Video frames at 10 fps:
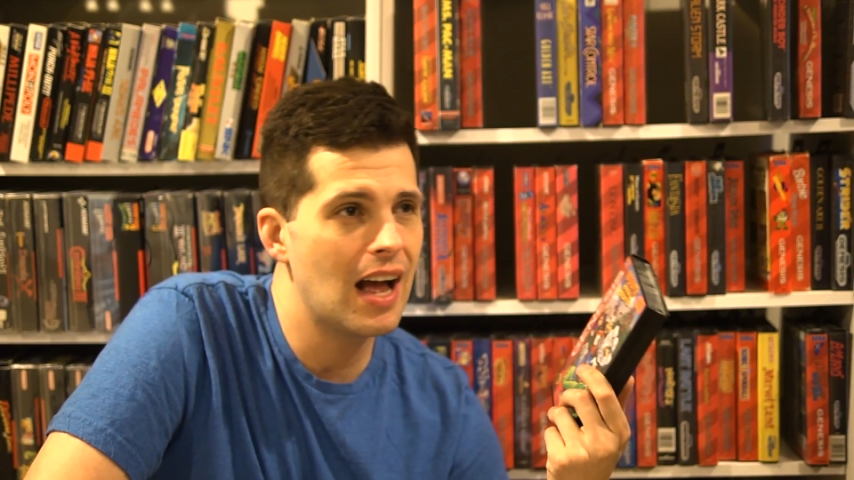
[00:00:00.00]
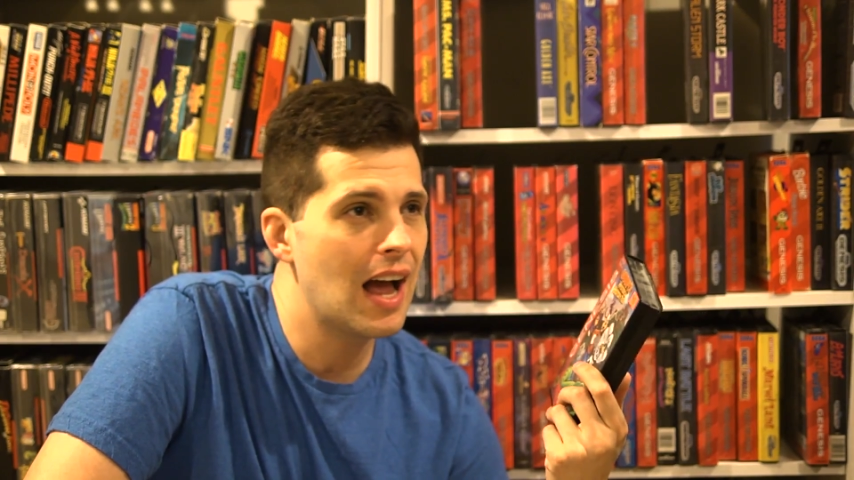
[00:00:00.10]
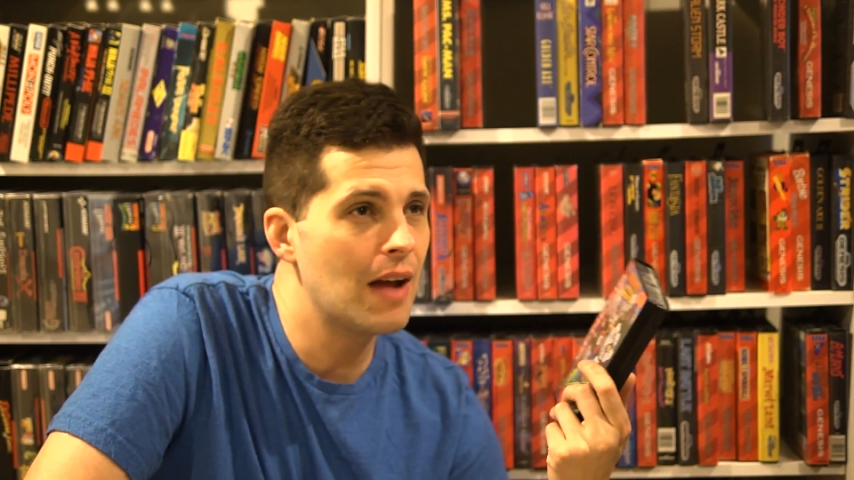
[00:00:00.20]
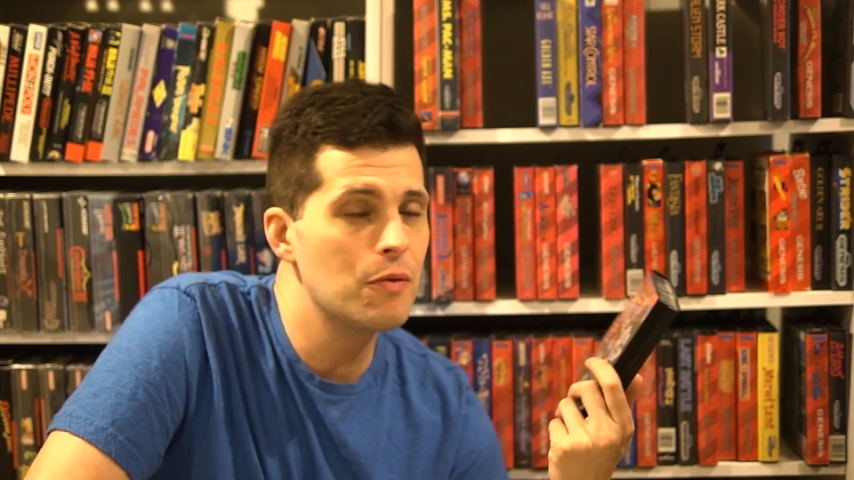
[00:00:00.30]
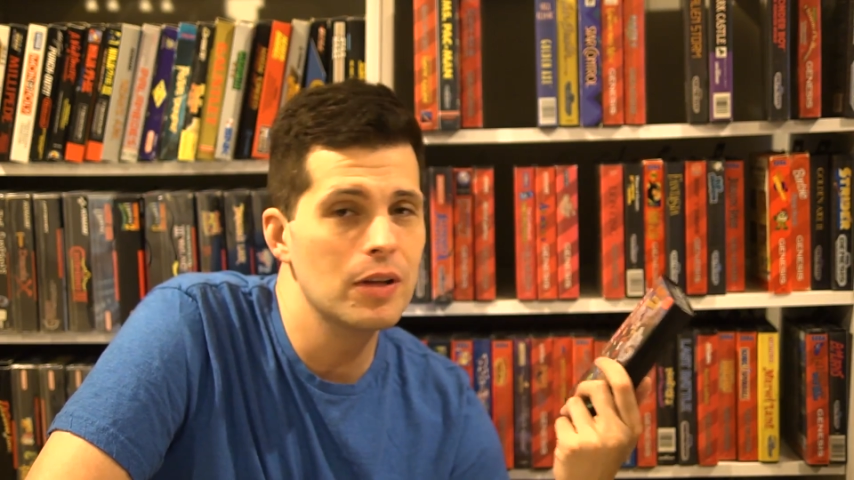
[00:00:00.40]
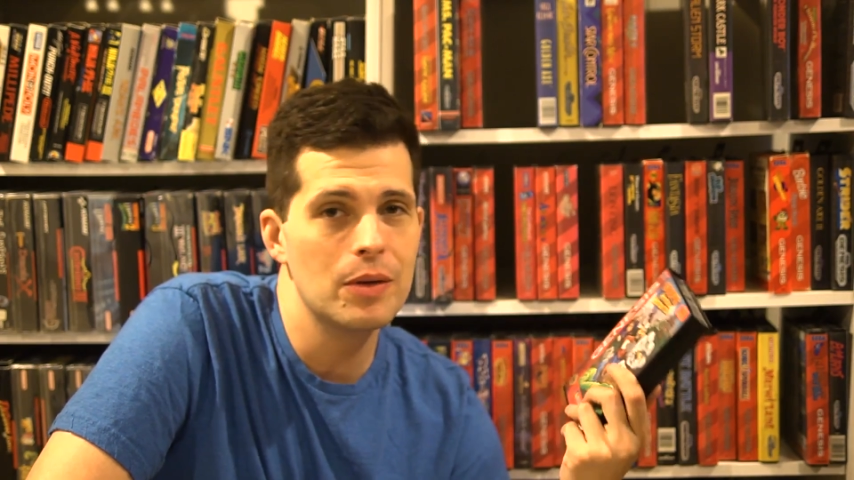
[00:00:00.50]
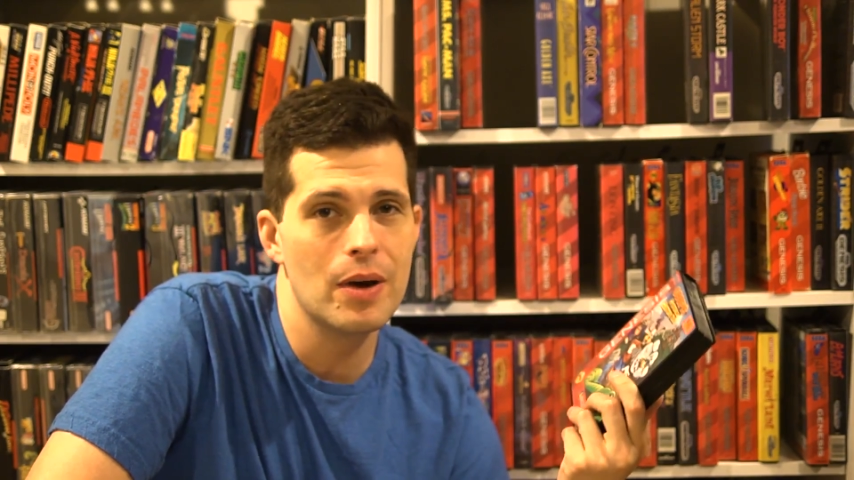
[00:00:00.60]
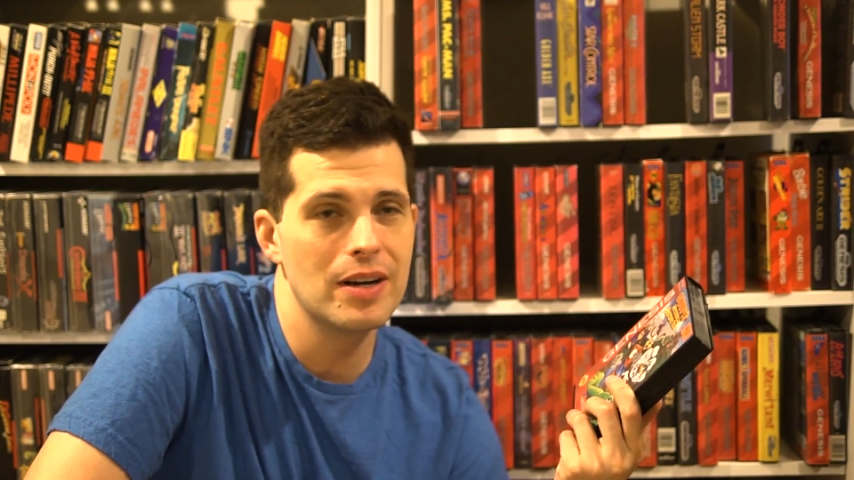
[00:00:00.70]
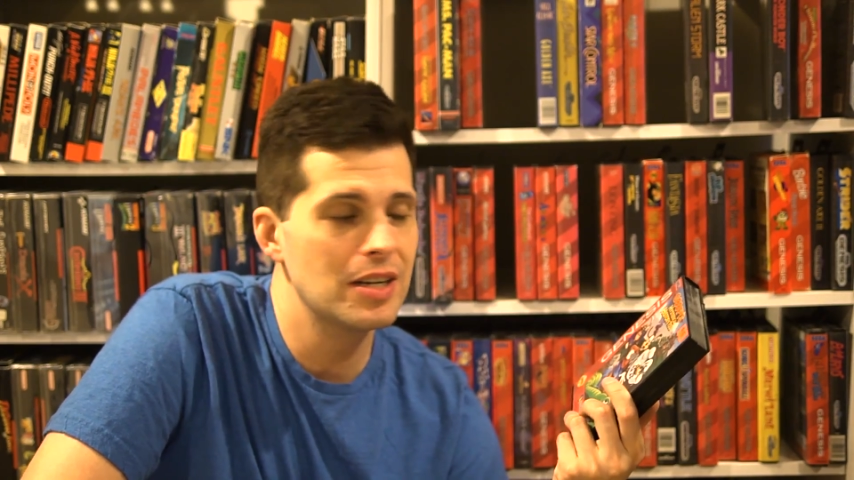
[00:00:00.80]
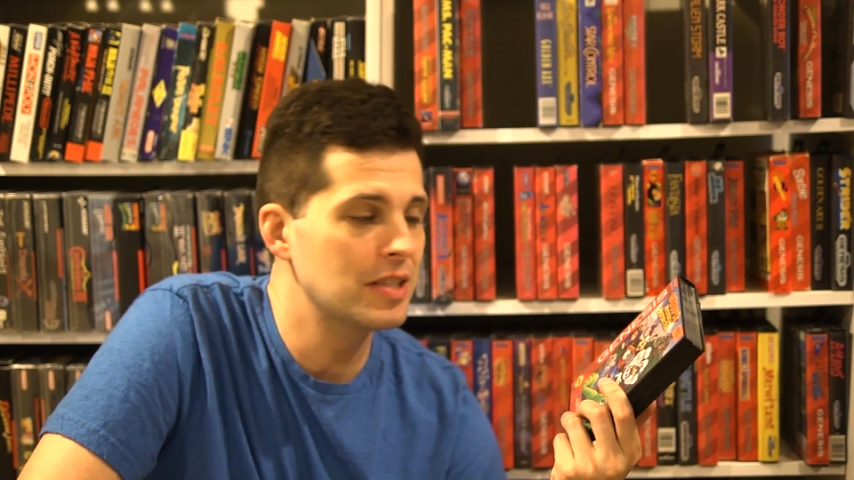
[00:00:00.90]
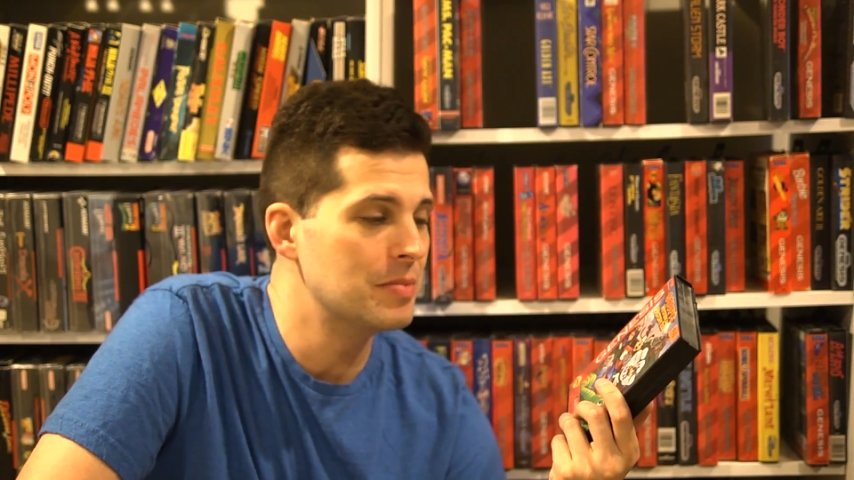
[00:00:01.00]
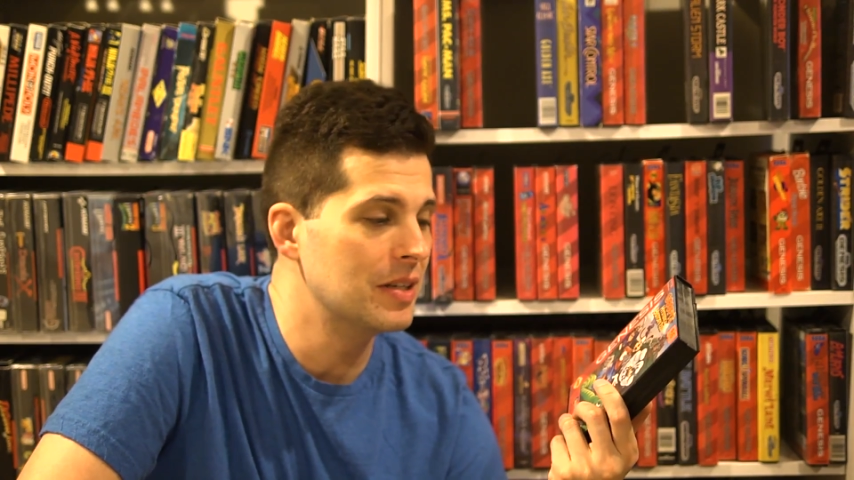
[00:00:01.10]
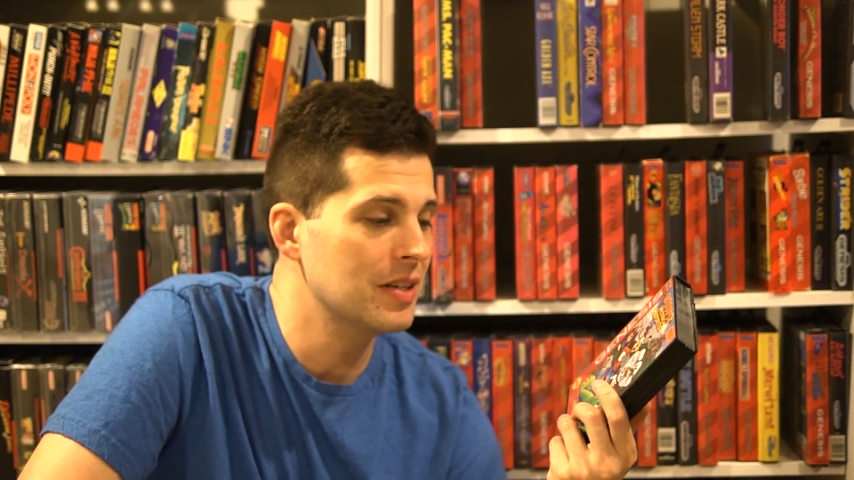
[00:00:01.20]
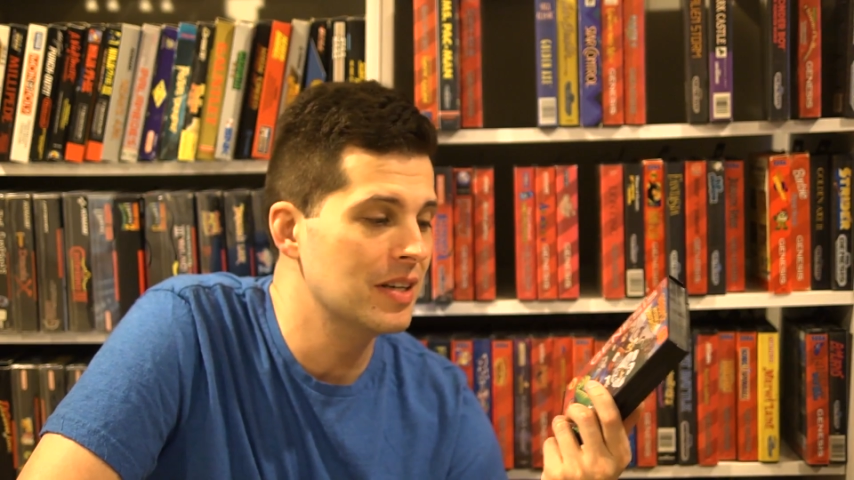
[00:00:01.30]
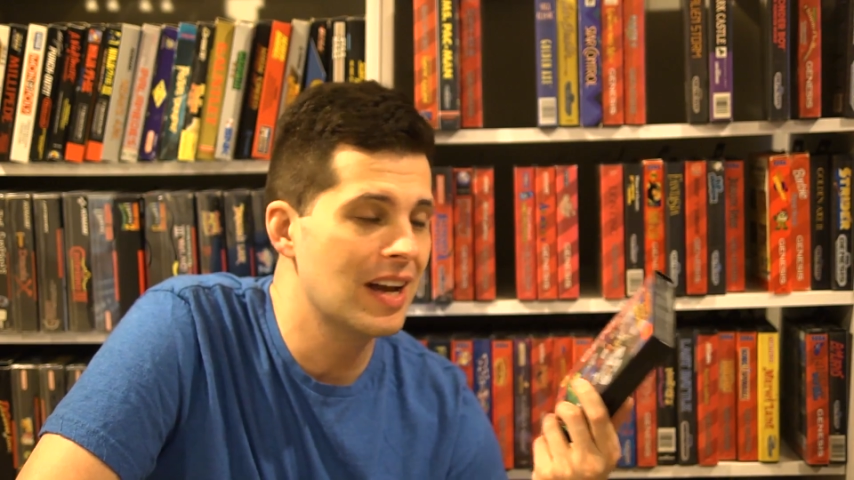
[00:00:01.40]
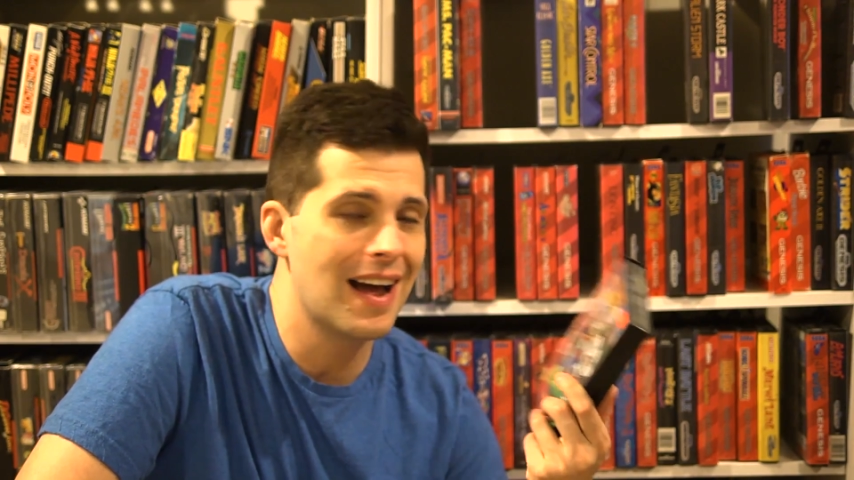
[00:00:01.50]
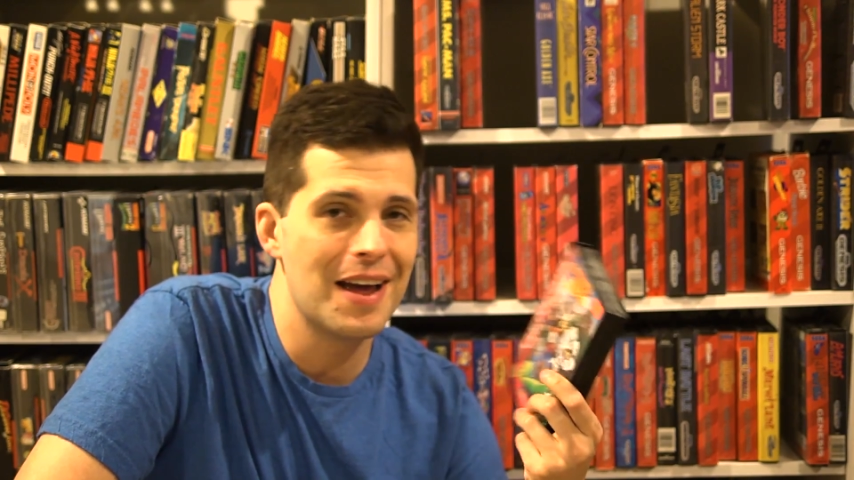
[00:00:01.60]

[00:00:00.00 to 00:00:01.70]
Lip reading: I really wanted it to be good.